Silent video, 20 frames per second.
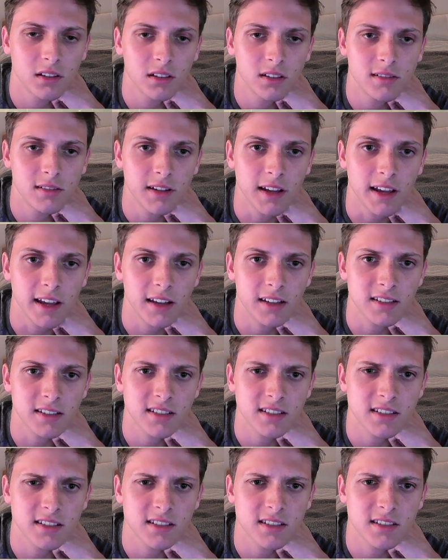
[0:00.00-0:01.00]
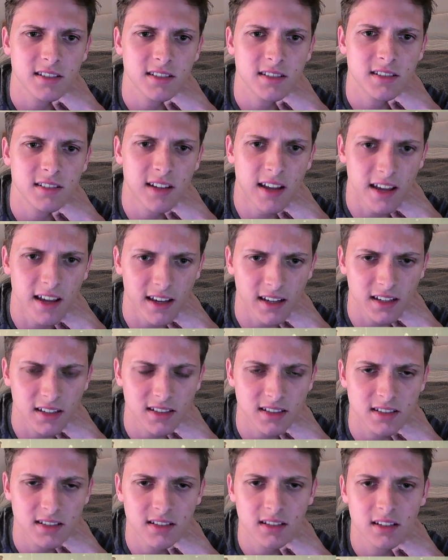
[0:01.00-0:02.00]
takes,
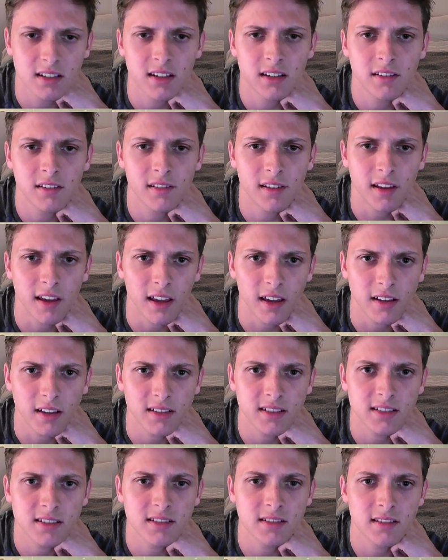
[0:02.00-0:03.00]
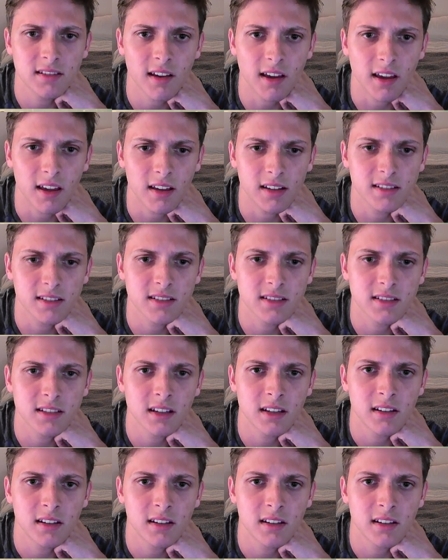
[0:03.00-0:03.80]
takes, takes, takes,